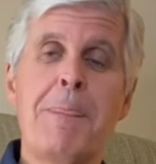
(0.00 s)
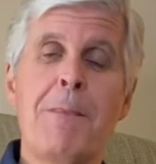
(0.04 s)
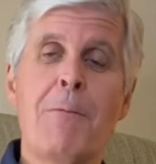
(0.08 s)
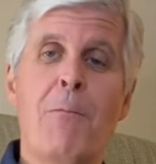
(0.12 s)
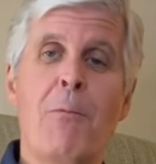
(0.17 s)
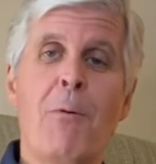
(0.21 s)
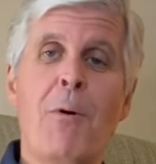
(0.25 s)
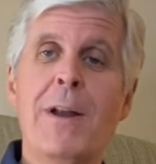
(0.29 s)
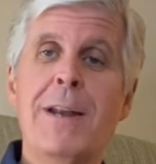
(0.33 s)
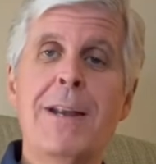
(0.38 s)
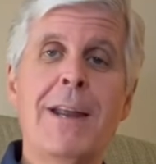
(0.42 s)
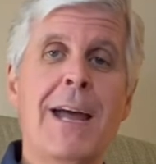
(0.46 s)

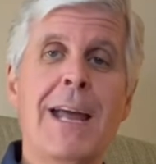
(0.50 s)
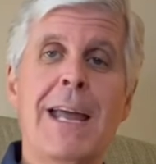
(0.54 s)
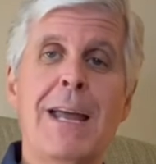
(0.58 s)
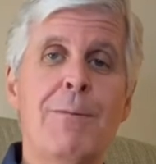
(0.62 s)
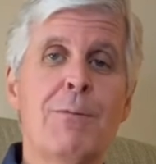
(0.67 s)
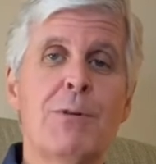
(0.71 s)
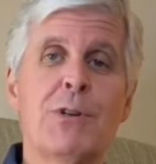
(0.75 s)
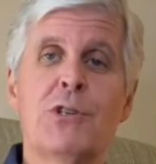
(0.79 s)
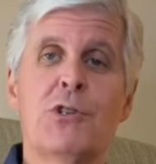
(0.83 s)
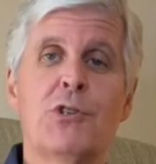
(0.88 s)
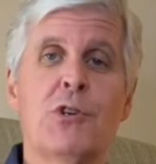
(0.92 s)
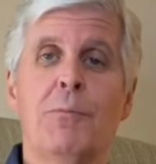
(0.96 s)
One day he
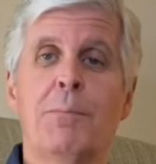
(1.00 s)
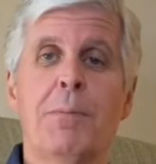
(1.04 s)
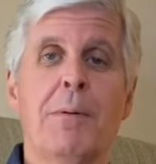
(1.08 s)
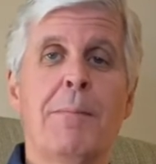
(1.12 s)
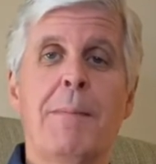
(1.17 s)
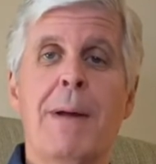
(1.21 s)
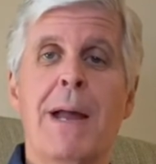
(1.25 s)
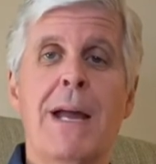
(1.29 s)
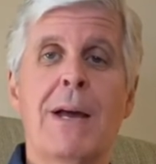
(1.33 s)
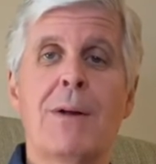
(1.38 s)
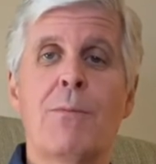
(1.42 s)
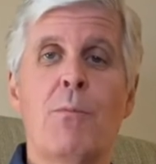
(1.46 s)
was
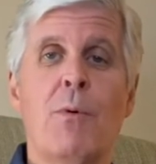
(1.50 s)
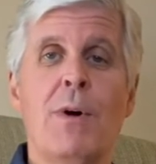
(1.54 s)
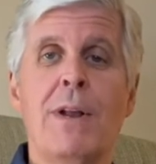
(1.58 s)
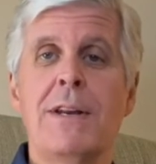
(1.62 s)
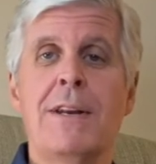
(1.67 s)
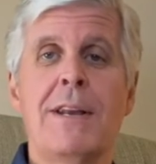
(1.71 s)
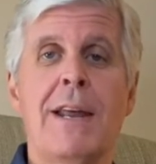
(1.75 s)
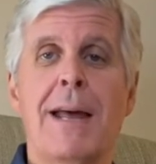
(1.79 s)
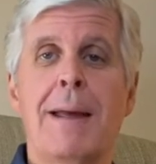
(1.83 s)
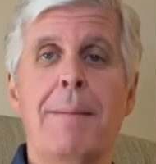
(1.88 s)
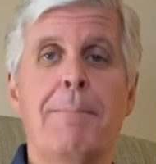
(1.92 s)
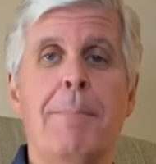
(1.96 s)
Superman, one
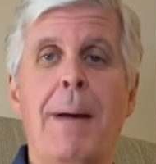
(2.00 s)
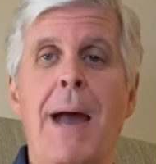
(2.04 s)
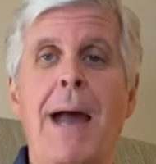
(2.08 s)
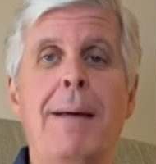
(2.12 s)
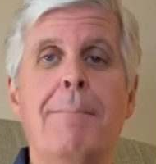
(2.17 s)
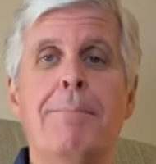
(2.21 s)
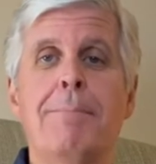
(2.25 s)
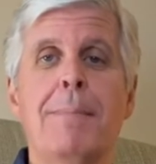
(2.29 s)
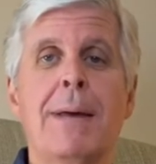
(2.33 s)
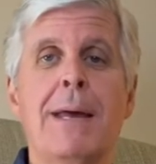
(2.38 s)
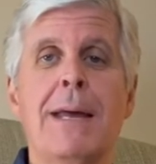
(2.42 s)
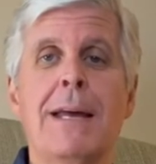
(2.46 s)
day
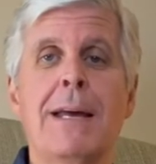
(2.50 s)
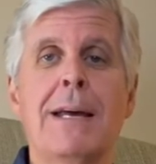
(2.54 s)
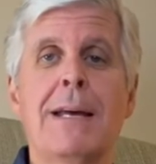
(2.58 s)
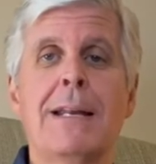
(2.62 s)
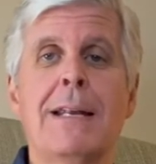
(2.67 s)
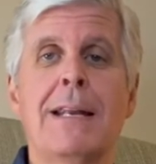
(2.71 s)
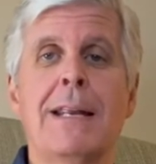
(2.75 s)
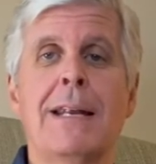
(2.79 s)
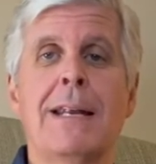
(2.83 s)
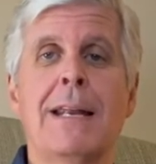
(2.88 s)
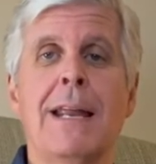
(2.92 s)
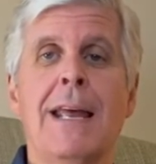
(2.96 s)
Batman,
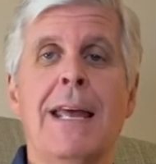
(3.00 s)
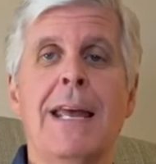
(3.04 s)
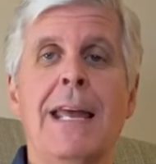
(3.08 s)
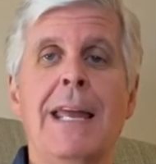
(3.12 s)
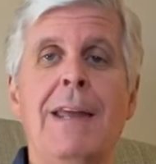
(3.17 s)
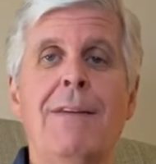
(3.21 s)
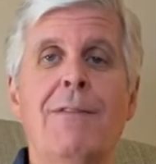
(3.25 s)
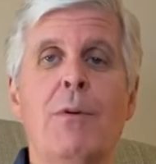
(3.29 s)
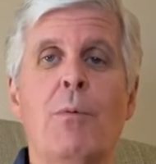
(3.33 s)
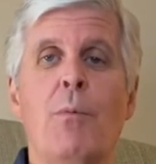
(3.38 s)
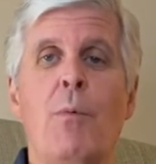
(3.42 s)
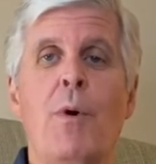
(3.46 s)
and
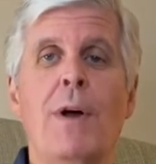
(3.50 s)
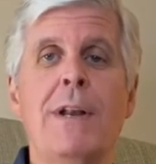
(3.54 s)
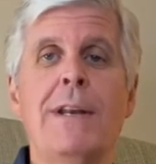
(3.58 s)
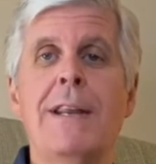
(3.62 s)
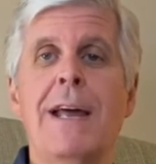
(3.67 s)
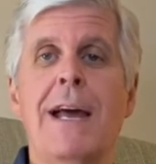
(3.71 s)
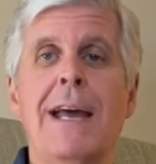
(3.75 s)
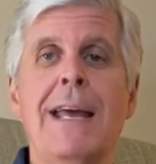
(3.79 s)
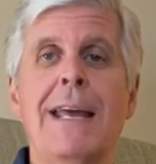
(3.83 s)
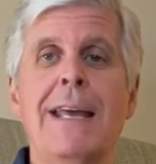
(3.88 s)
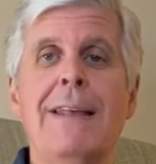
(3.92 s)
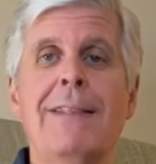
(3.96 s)
even one
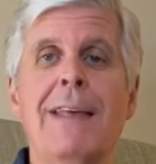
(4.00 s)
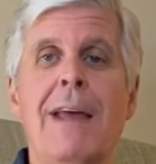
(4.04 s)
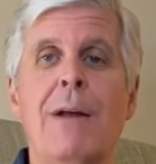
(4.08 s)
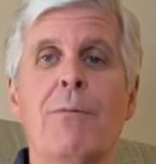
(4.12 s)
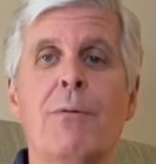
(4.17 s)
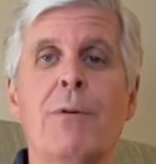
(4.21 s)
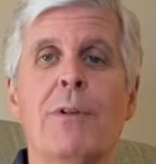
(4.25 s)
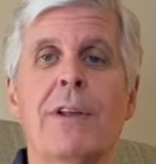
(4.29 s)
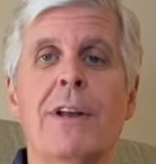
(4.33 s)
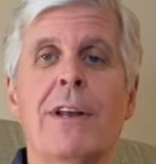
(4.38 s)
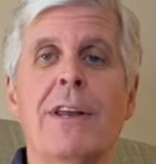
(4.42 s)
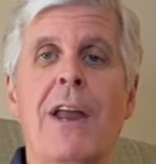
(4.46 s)
day they
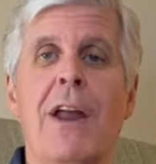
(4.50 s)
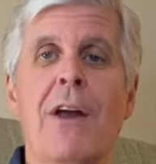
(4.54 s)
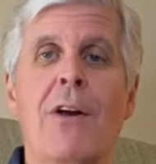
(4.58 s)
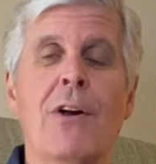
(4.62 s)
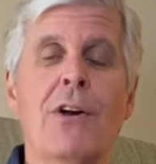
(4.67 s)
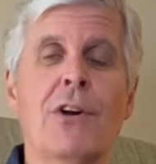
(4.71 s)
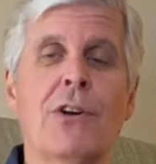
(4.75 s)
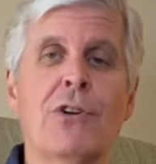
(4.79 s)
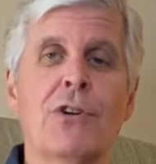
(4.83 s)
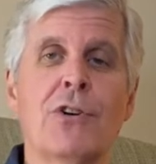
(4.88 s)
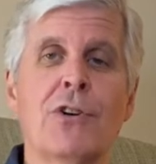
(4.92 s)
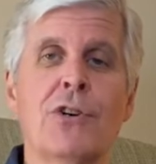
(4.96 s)
were the
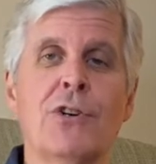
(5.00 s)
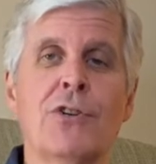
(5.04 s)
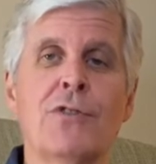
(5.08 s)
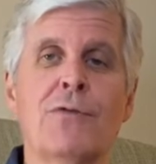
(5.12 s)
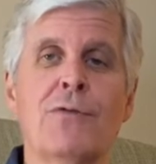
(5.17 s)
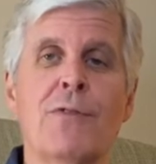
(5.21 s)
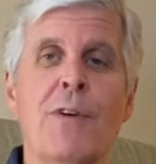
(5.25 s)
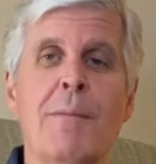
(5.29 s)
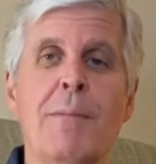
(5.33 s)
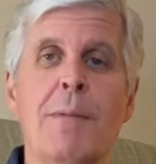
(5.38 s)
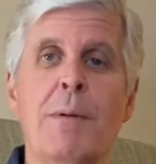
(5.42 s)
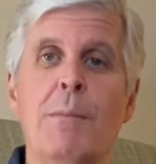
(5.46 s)
characters
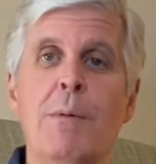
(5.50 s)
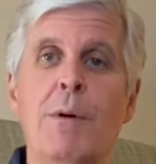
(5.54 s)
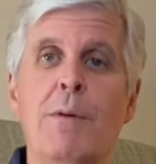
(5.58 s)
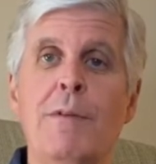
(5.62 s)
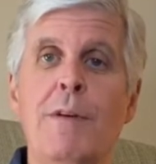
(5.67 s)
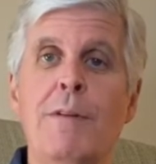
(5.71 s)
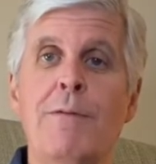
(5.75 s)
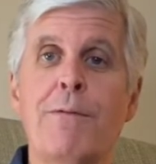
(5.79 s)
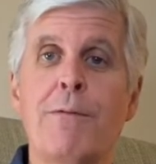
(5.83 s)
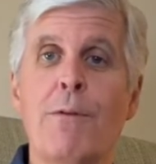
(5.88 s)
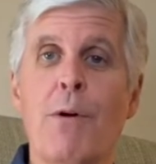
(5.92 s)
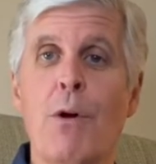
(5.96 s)
from the movie
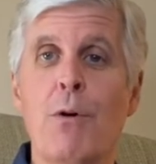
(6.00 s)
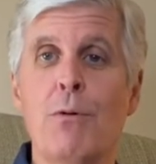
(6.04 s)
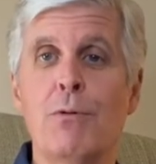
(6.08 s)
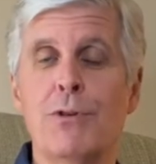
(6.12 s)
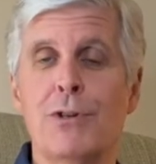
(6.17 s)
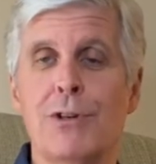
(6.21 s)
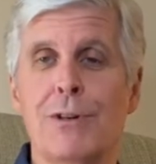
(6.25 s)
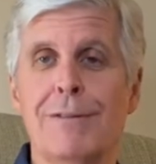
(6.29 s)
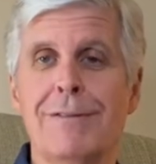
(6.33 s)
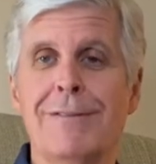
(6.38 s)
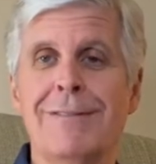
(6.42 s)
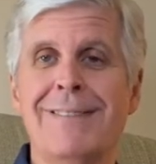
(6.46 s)

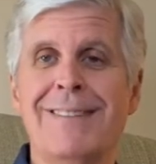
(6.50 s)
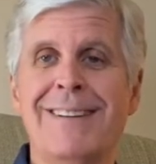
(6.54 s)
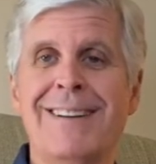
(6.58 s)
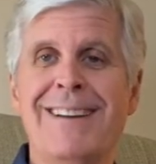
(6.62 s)
Frozen.